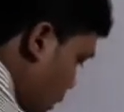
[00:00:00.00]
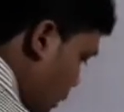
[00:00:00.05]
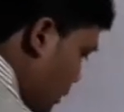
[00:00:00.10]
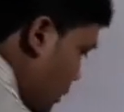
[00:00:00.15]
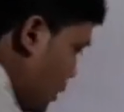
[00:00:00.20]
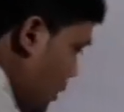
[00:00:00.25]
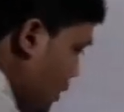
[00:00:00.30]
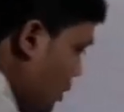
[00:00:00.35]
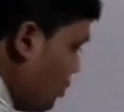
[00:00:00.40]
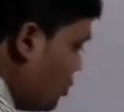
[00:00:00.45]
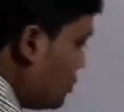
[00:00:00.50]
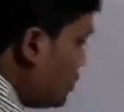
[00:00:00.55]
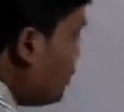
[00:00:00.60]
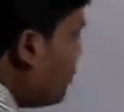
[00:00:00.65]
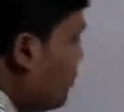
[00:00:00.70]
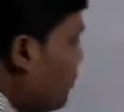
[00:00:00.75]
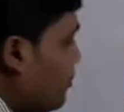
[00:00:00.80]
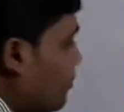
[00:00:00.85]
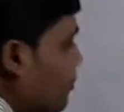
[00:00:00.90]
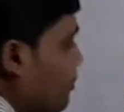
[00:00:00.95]
The use
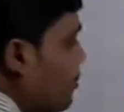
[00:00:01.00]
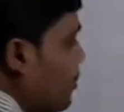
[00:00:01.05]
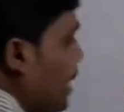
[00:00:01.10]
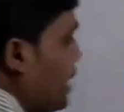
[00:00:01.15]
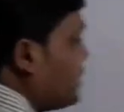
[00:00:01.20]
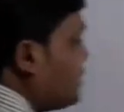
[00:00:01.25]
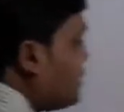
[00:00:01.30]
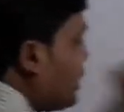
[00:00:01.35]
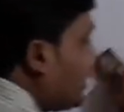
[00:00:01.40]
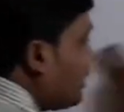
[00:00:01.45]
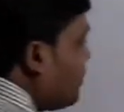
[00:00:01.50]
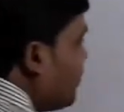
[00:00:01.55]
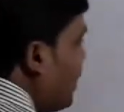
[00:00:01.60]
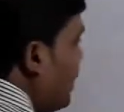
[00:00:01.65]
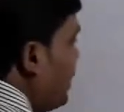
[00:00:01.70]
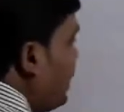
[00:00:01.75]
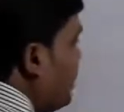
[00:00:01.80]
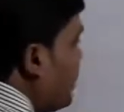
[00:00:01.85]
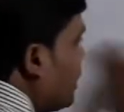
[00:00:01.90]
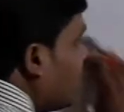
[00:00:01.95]
of break
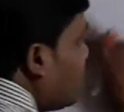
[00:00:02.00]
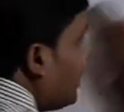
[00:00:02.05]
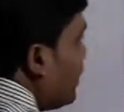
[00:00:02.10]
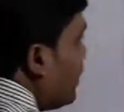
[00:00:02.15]
statement